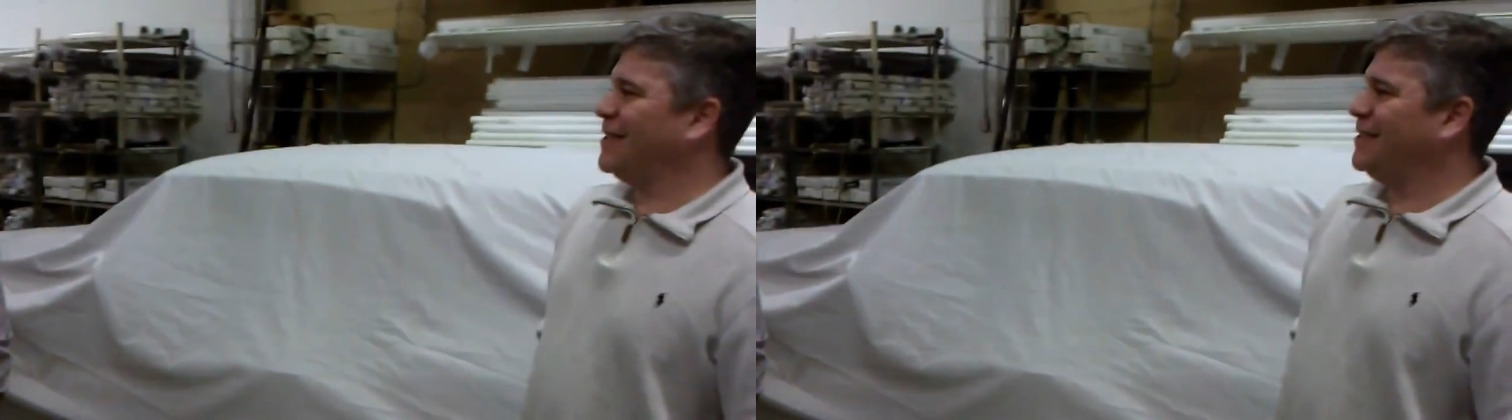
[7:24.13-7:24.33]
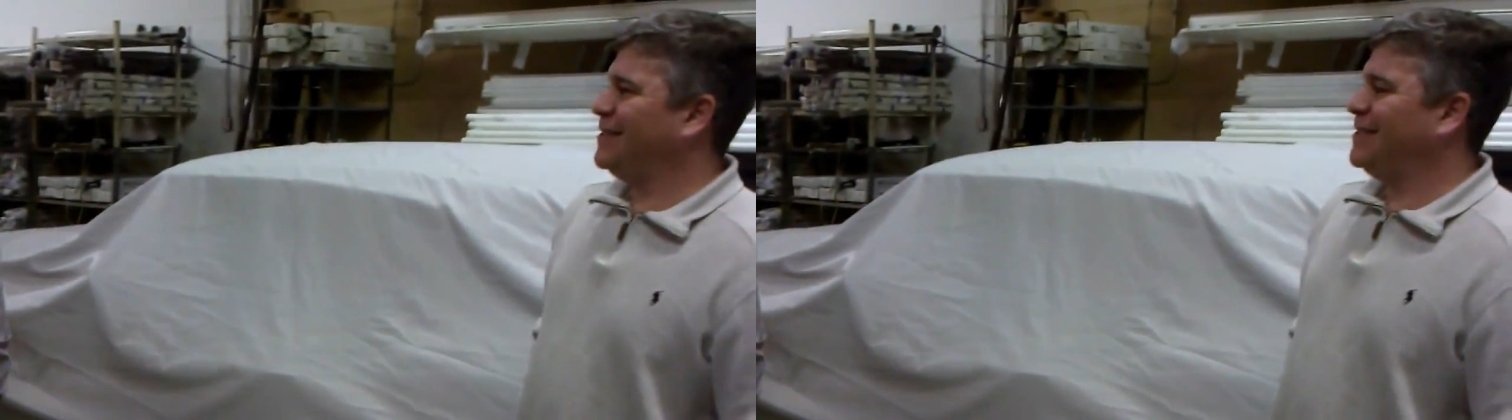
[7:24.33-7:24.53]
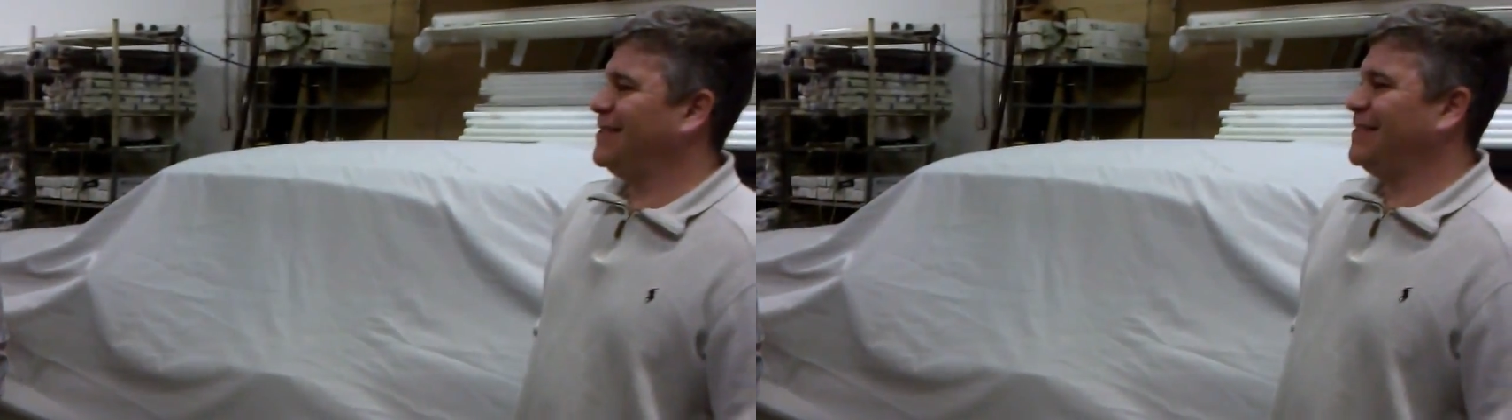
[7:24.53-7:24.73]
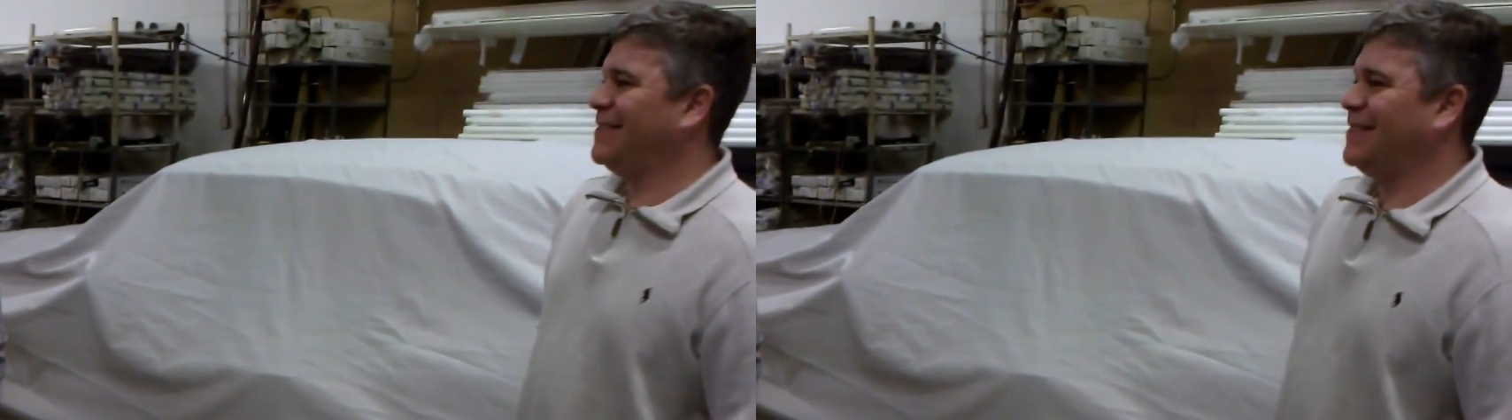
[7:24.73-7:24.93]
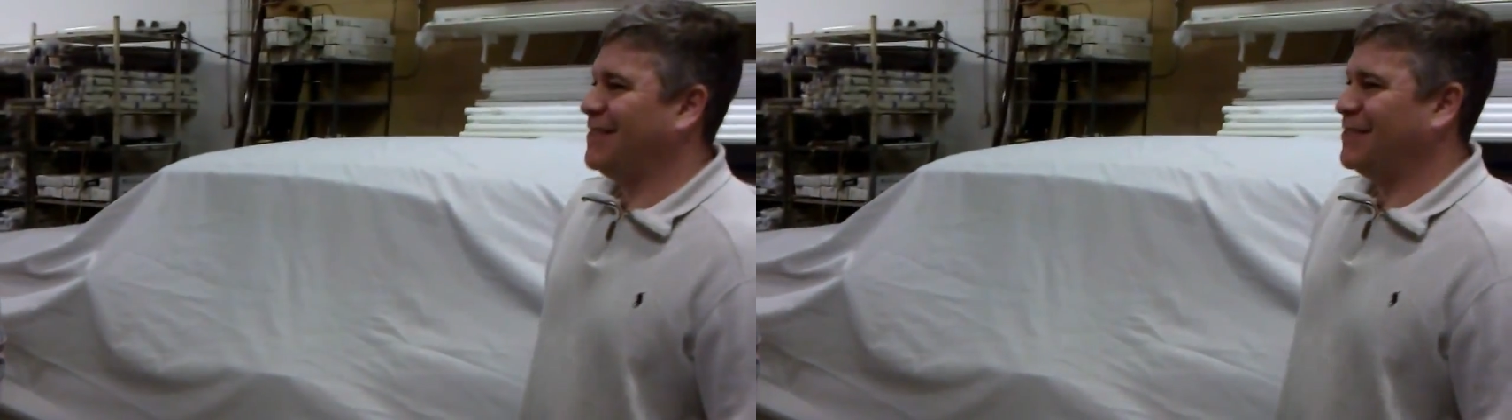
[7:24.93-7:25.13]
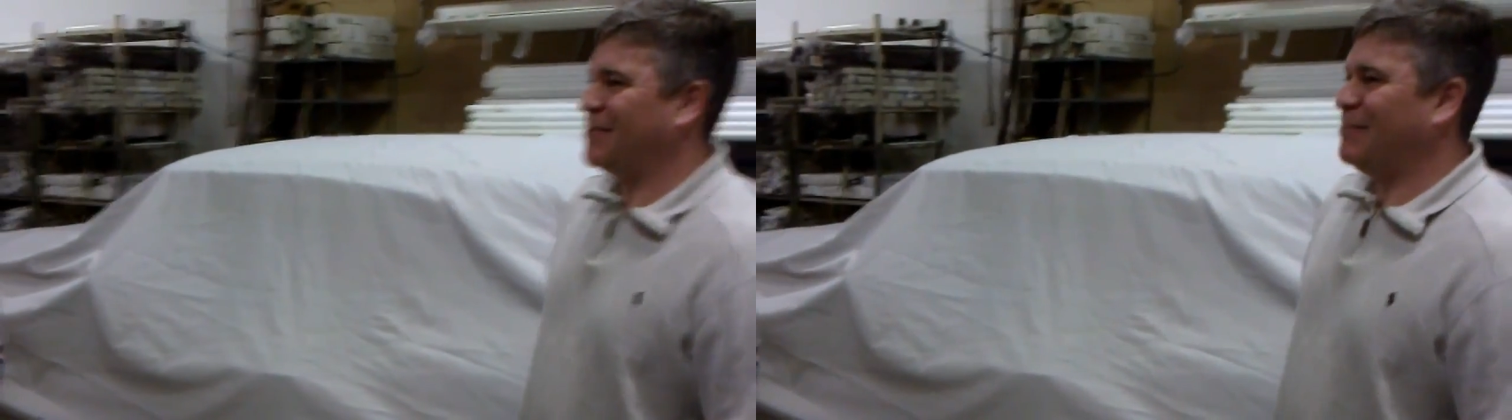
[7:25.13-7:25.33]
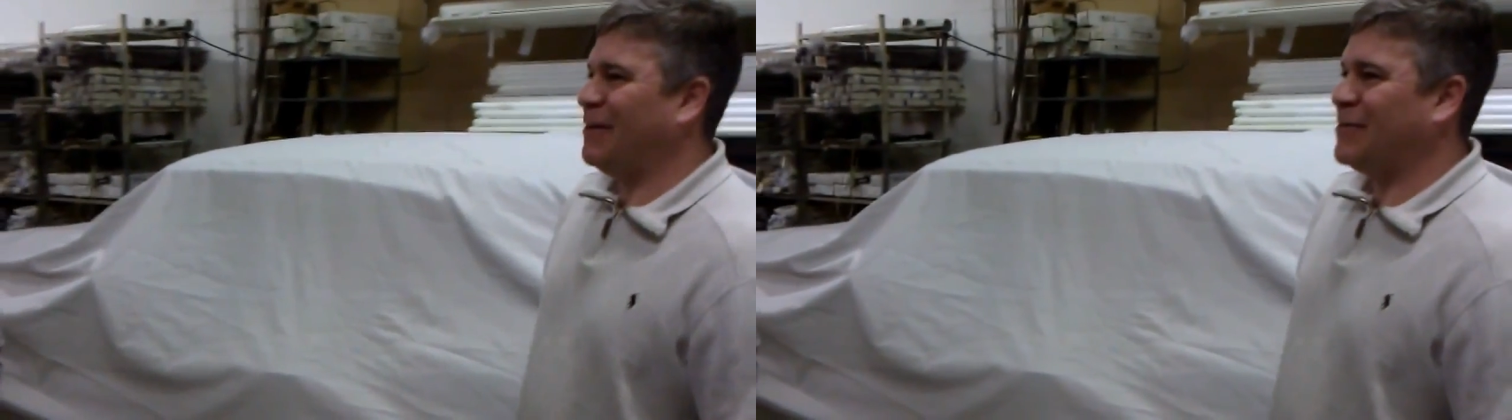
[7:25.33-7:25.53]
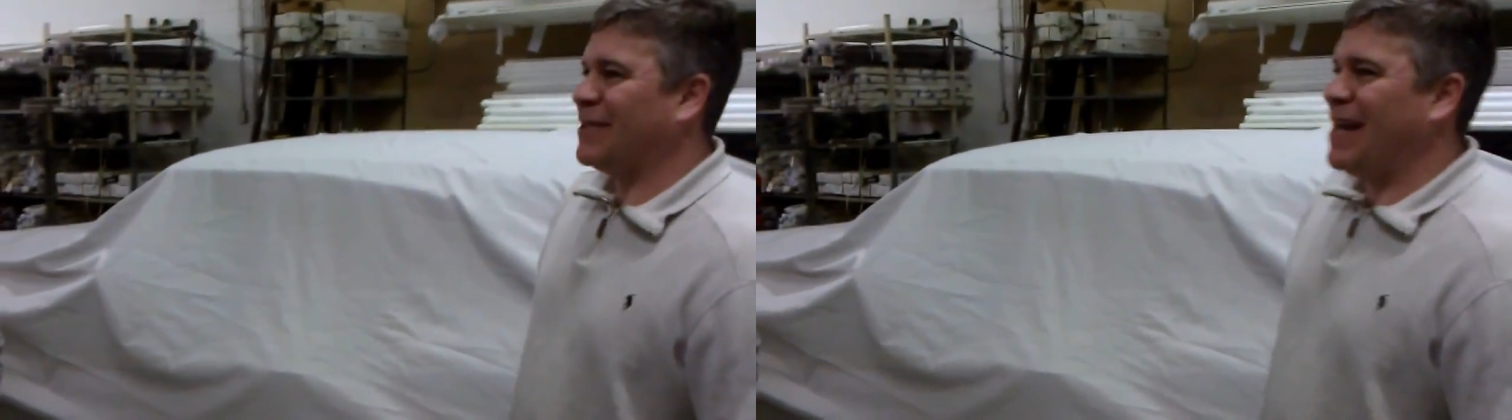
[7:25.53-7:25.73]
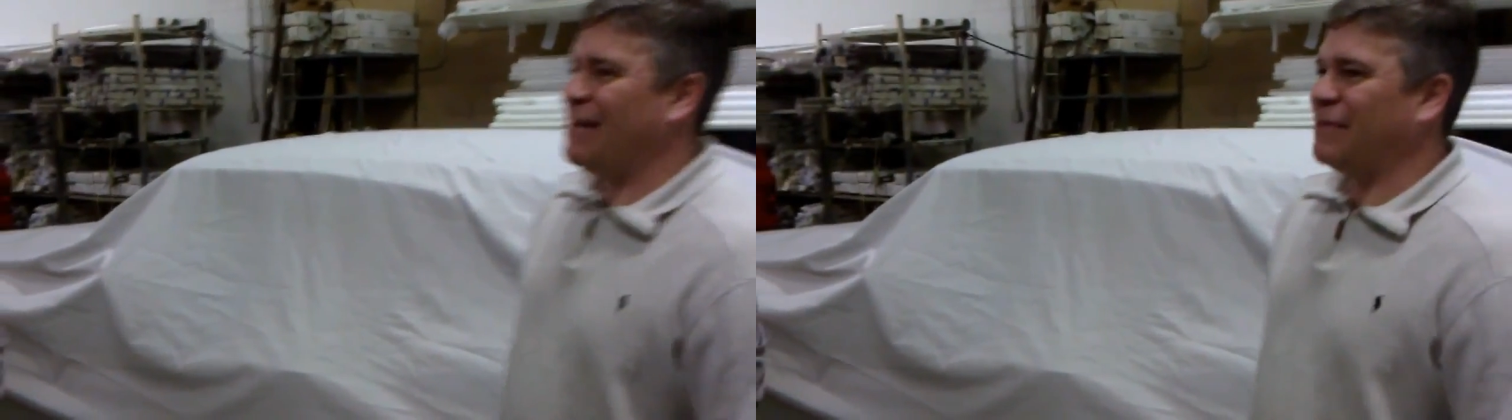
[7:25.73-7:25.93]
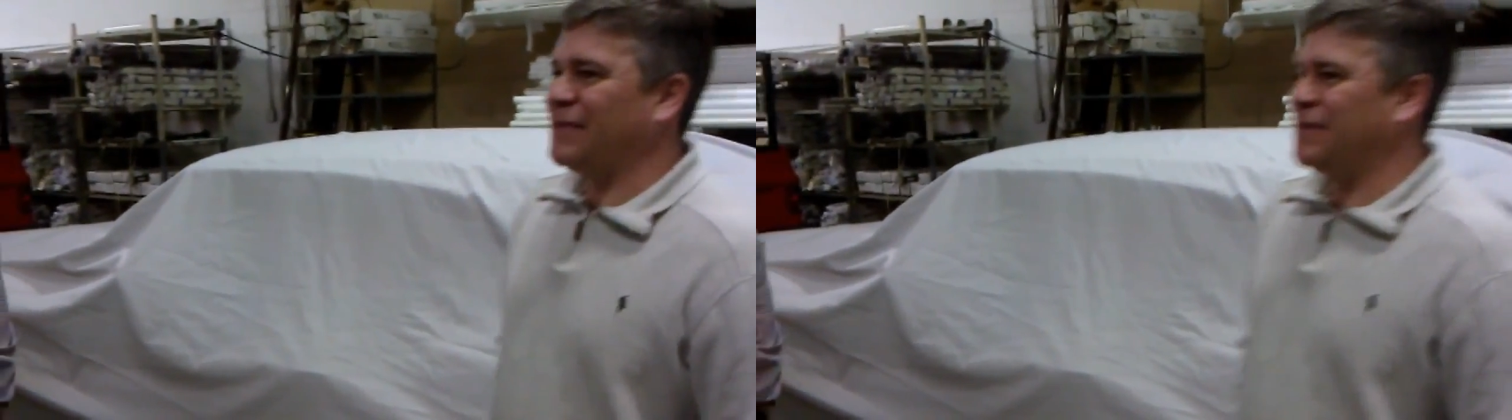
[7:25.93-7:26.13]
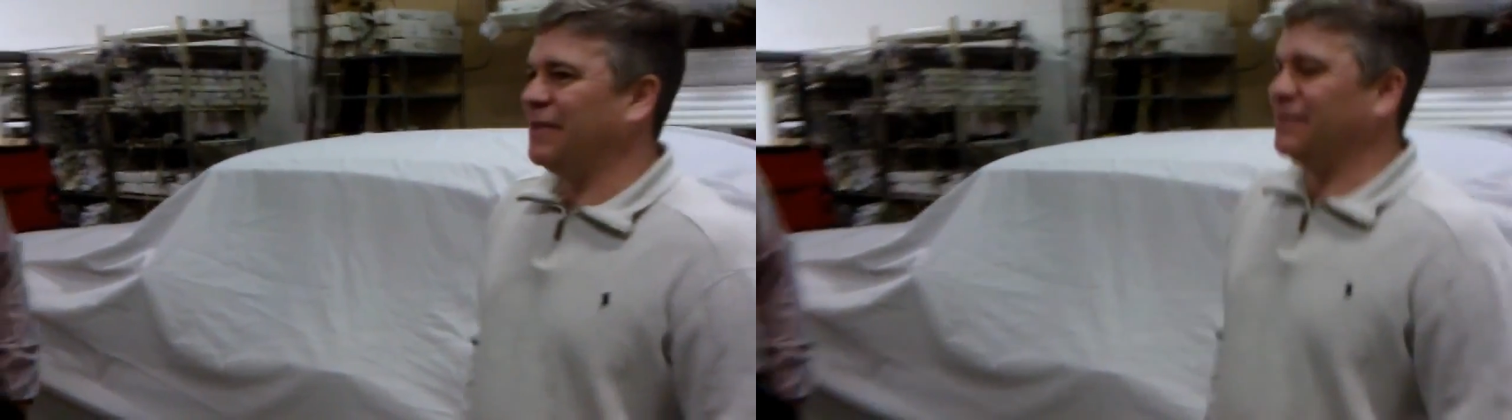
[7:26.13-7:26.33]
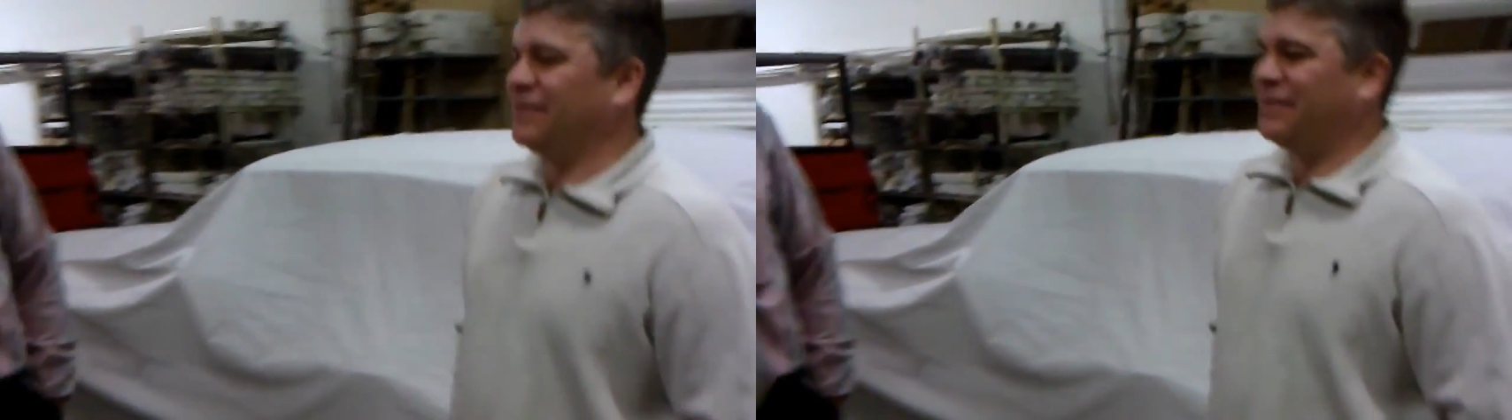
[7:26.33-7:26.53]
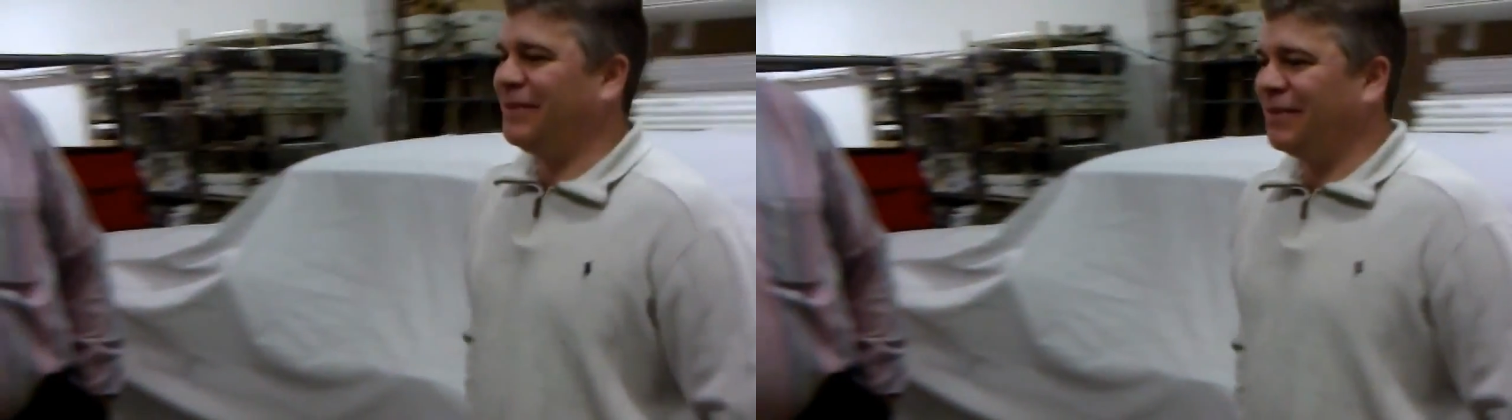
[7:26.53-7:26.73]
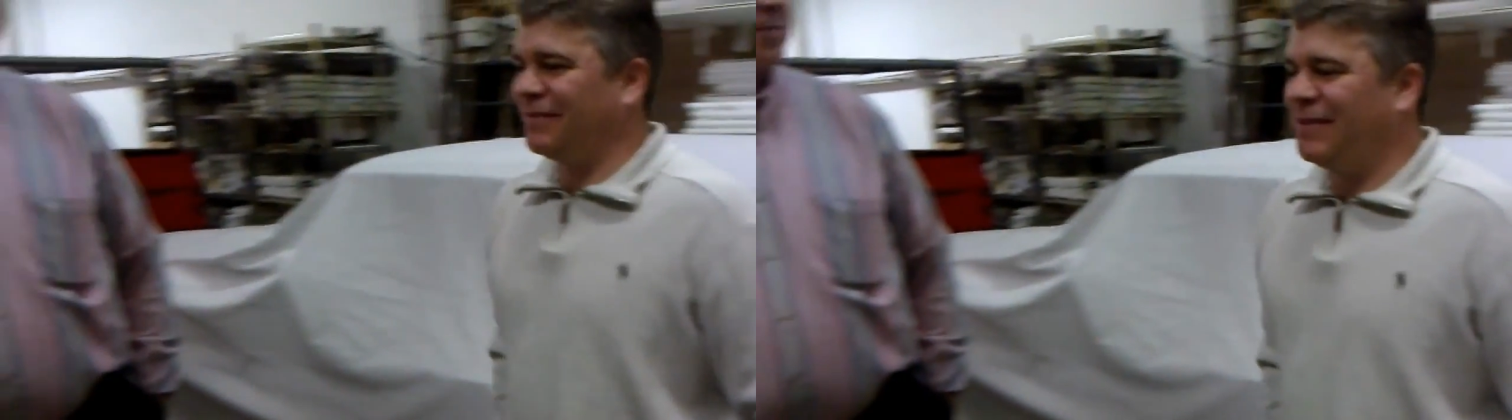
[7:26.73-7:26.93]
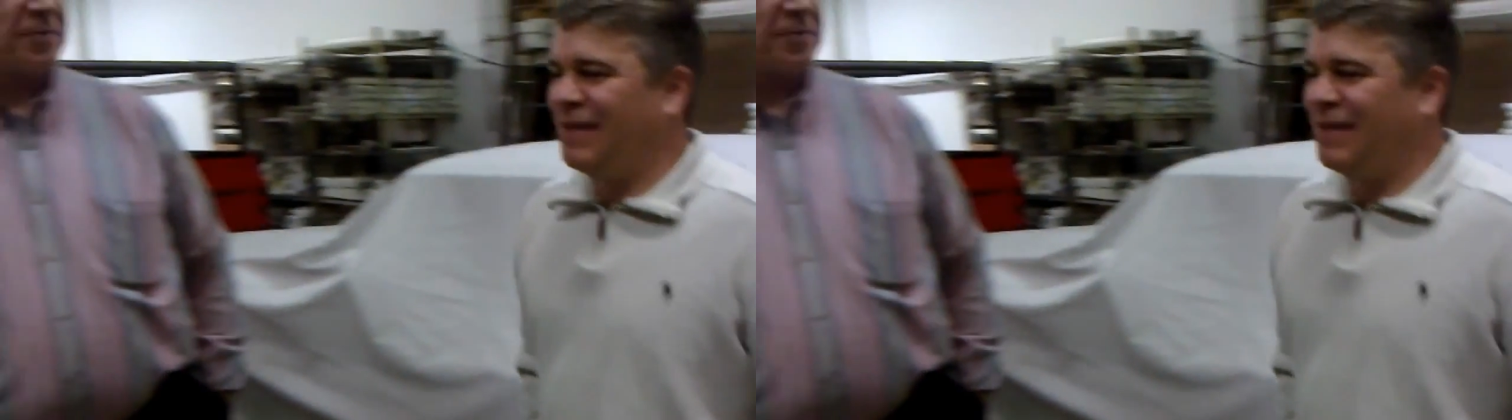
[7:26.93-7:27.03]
and I was laughing because